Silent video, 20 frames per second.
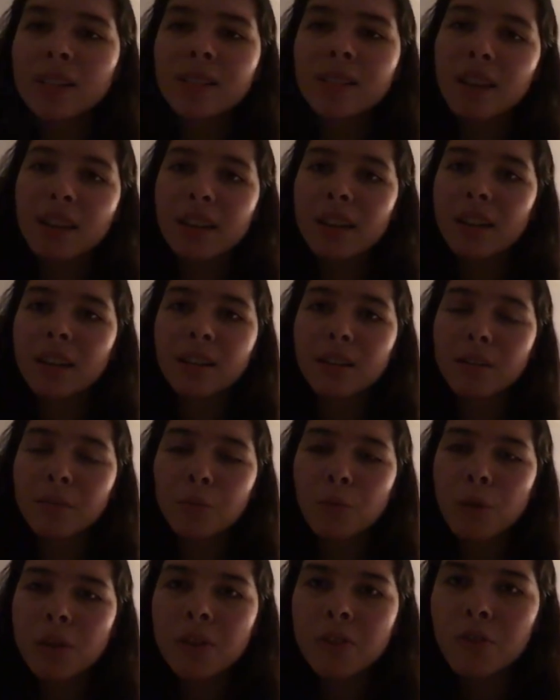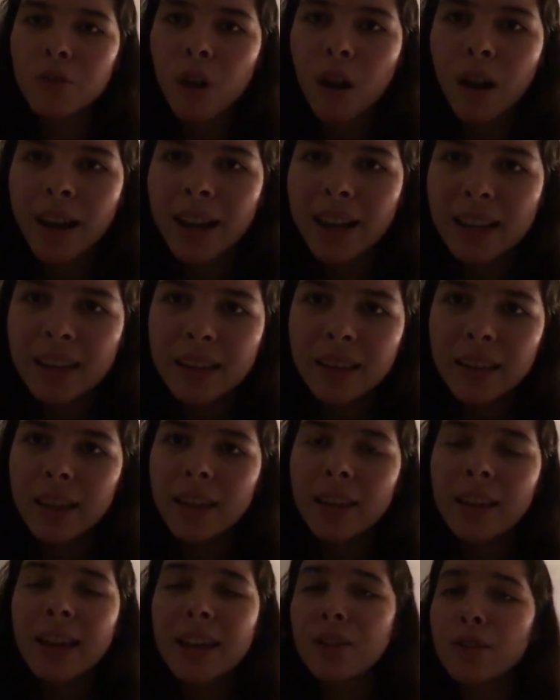not gonna withdraw anything,
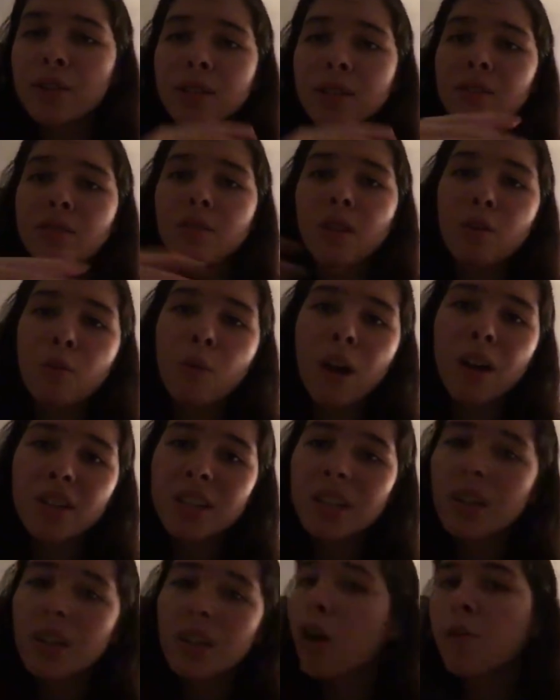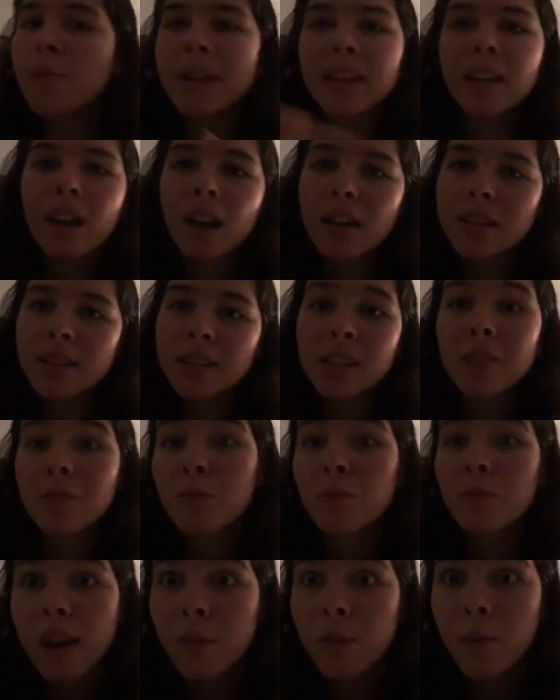and you can start watching all my content
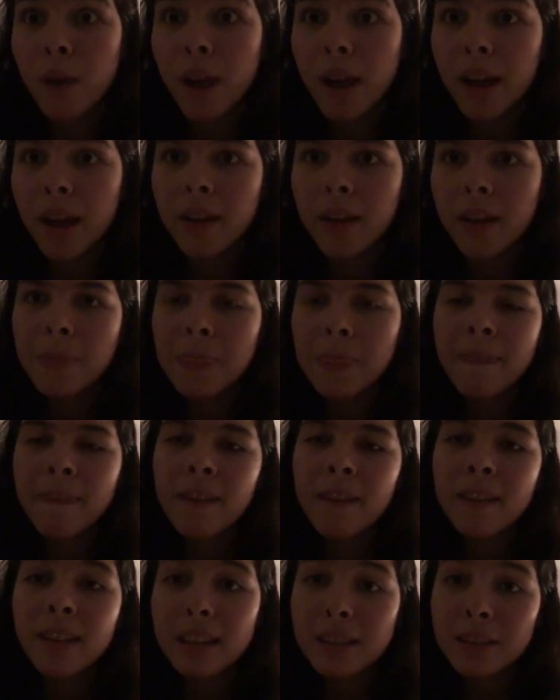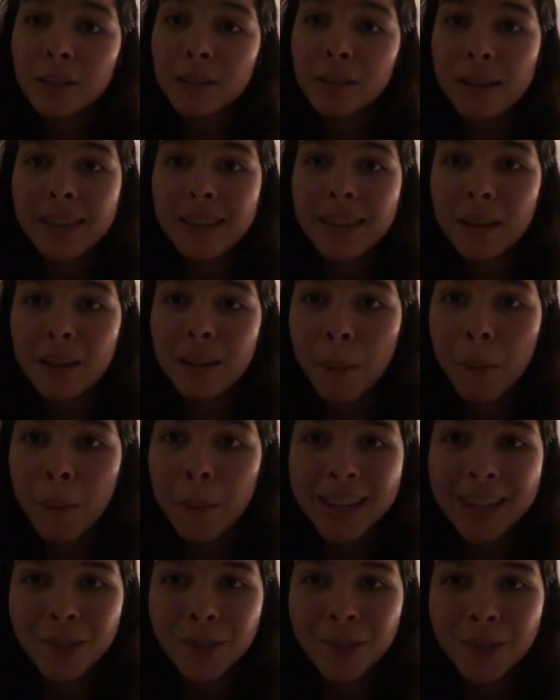right away. That's the great thing about
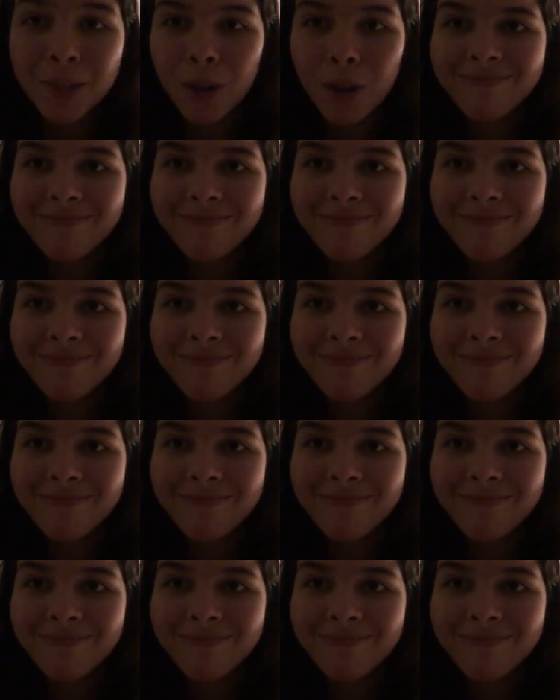Patreon.